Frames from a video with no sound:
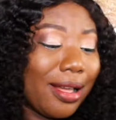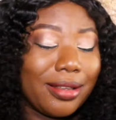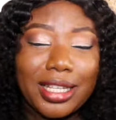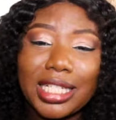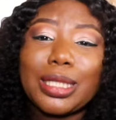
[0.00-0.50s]

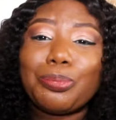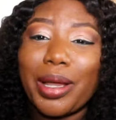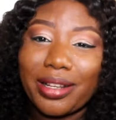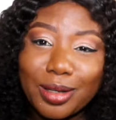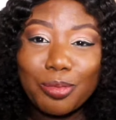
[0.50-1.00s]
They
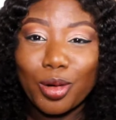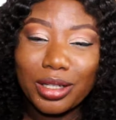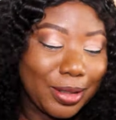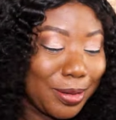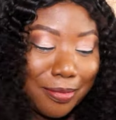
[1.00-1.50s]
spent
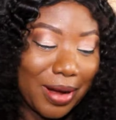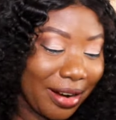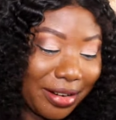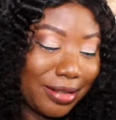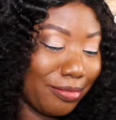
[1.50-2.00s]
money to
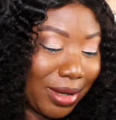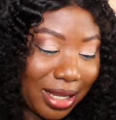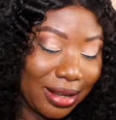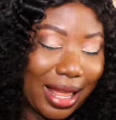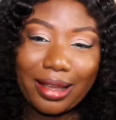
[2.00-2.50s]
marry
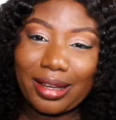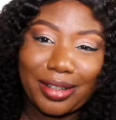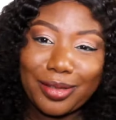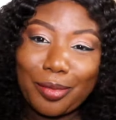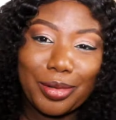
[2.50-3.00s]
me.
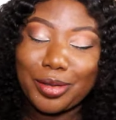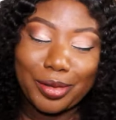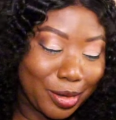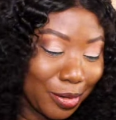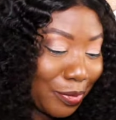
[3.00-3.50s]
Like, not be
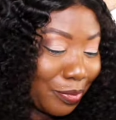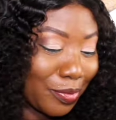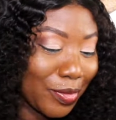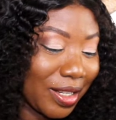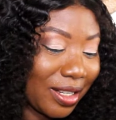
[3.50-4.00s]
juju.
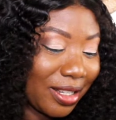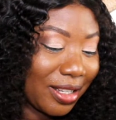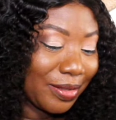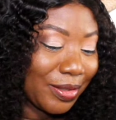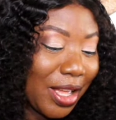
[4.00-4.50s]

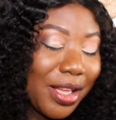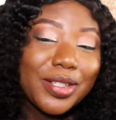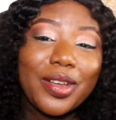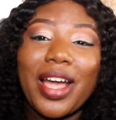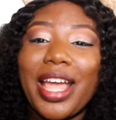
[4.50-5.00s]

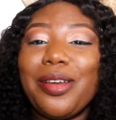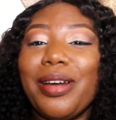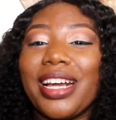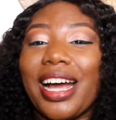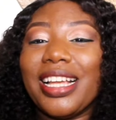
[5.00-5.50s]
So,
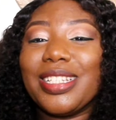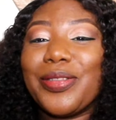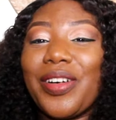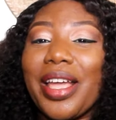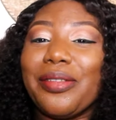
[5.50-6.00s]
anyway, guys,
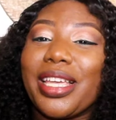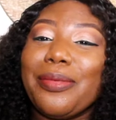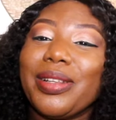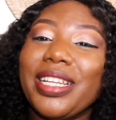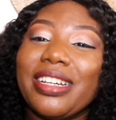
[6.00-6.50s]
if I
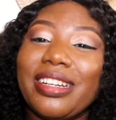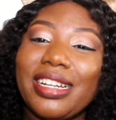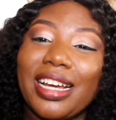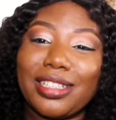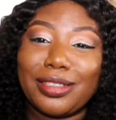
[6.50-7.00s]
keep
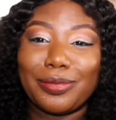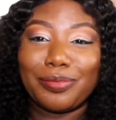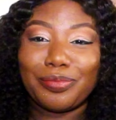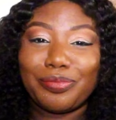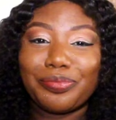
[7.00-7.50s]
lingering
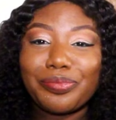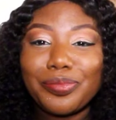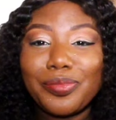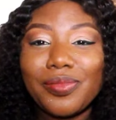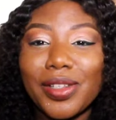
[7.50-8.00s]
and
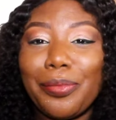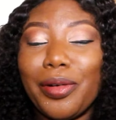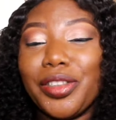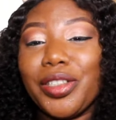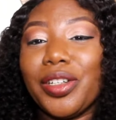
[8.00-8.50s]

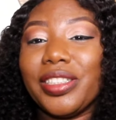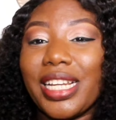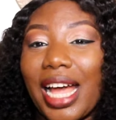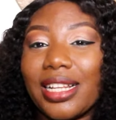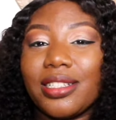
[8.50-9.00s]
pondering on
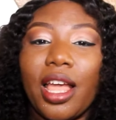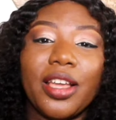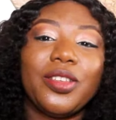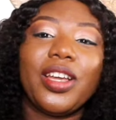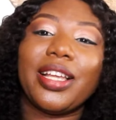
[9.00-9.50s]
that,
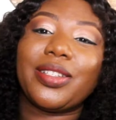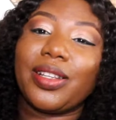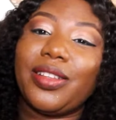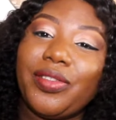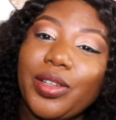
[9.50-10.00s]
you guys saw
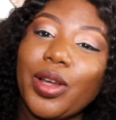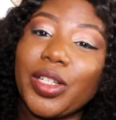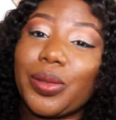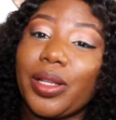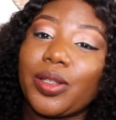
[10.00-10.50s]
the video. I
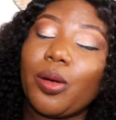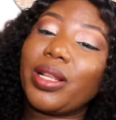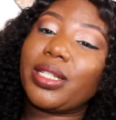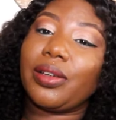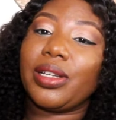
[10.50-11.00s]
just wanted to come
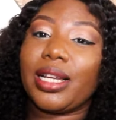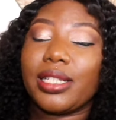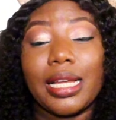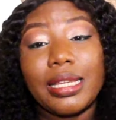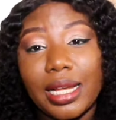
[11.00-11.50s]
and tell you guys
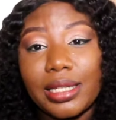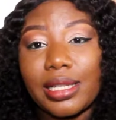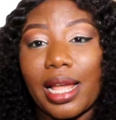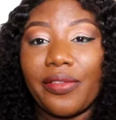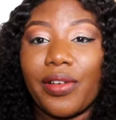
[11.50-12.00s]
that yes,
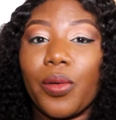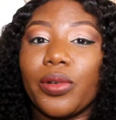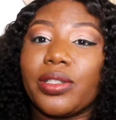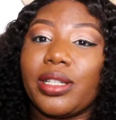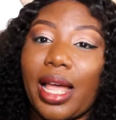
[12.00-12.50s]
Layefa
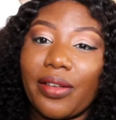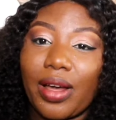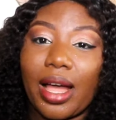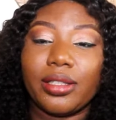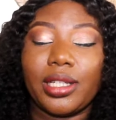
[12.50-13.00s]
was live
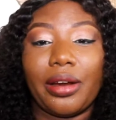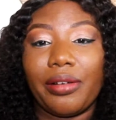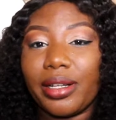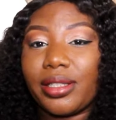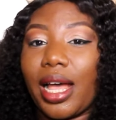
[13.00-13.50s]
and
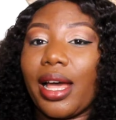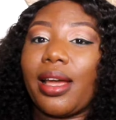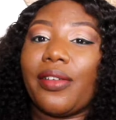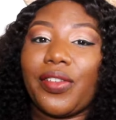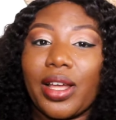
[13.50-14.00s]
direct
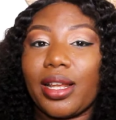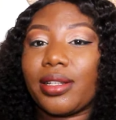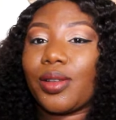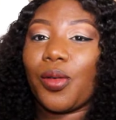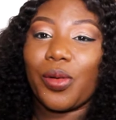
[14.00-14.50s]
at her
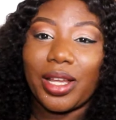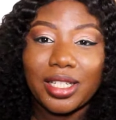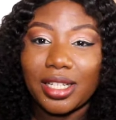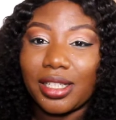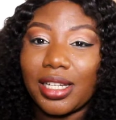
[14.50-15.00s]
father's
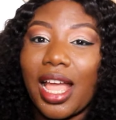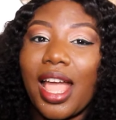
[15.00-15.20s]
wedding.